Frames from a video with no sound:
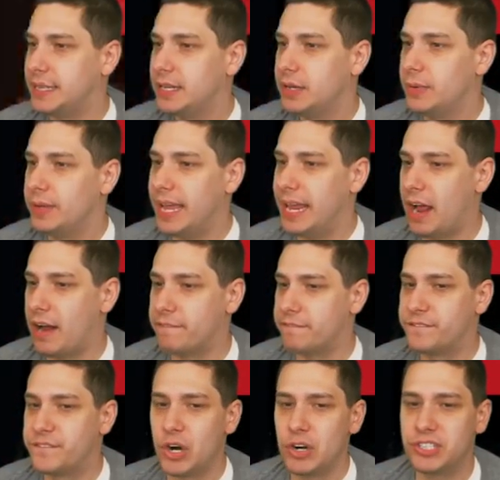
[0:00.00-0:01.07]
We get our
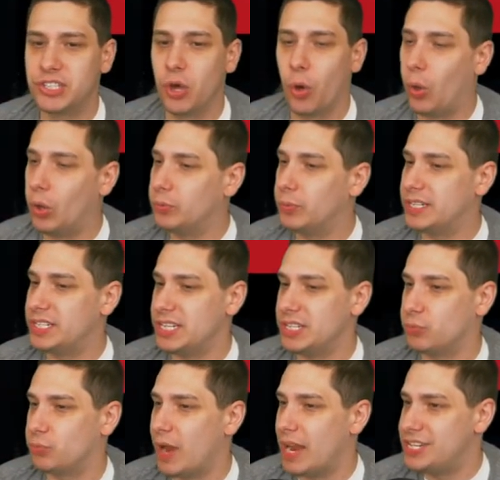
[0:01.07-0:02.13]
first gold, which
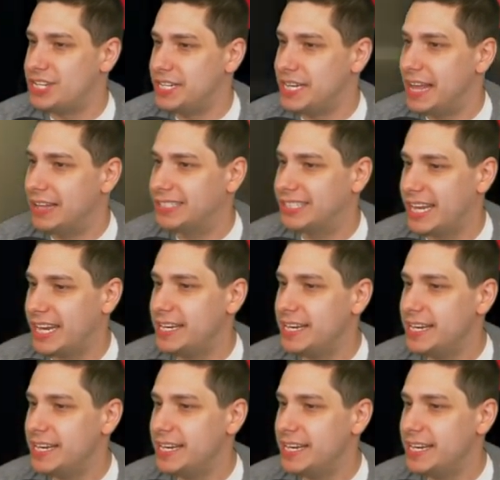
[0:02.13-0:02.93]
is Reggie Nelson.